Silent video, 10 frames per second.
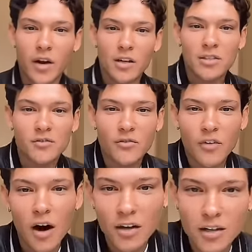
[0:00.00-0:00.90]
queer as
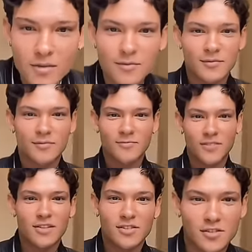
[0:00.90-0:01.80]
fuck.
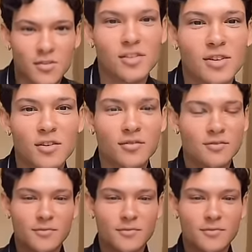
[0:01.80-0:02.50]
That's the dress code.